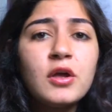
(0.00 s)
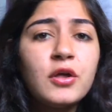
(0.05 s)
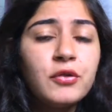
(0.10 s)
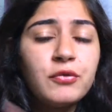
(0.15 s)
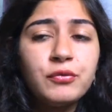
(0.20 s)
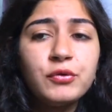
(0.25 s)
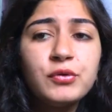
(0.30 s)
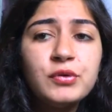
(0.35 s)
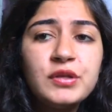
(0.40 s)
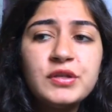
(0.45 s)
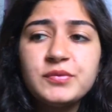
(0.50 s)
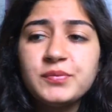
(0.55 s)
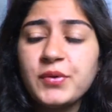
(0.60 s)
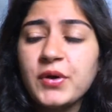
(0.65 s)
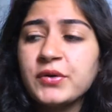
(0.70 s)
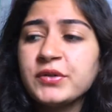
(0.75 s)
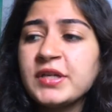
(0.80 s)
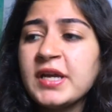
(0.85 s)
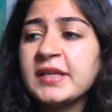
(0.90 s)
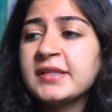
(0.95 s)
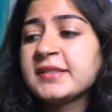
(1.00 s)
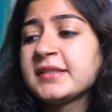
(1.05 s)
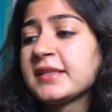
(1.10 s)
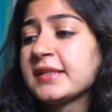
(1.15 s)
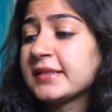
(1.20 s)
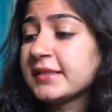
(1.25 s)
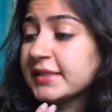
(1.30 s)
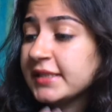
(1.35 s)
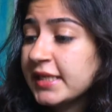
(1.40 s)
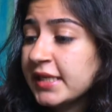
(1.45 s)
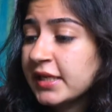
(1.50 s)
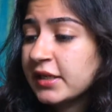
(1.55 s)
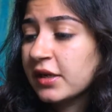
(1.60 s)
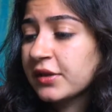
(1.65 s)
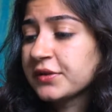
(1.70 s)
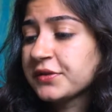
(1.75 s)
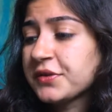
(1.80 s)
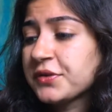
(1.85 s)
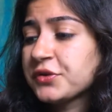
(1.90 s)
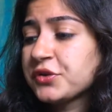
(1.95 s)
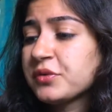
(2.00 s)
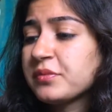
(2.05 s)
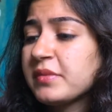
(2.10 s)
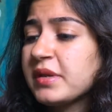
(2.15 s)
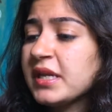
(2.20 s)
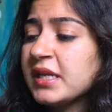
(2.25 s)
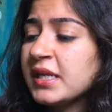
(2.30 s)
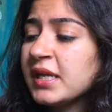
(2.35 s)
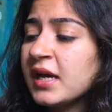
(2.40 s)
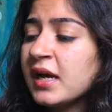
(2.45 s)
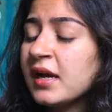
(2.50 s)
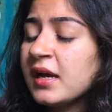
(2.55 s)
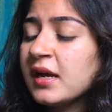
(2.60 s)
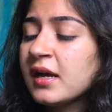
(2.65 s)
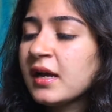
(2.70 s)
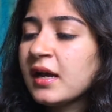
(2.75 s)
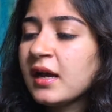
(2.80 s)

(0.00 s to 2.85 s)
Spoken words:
through these protests and seeing it on social media,